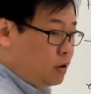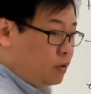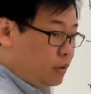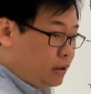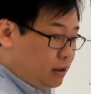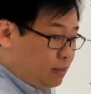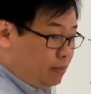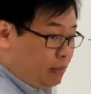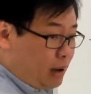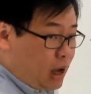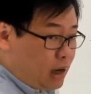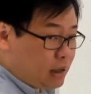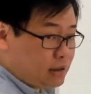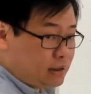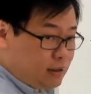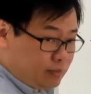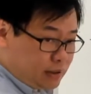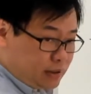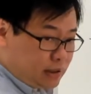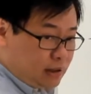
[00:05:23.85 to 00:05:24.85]
where the blocks
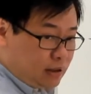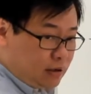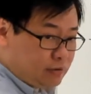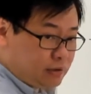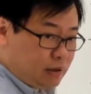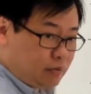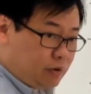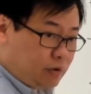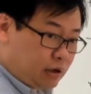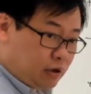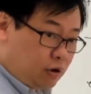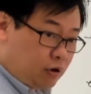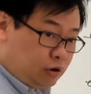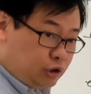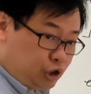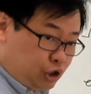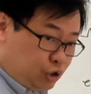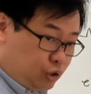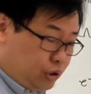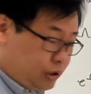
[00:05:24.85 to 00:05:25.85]
themselves are what are called
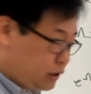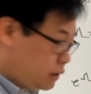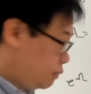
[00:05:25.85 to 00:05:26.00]
Jordan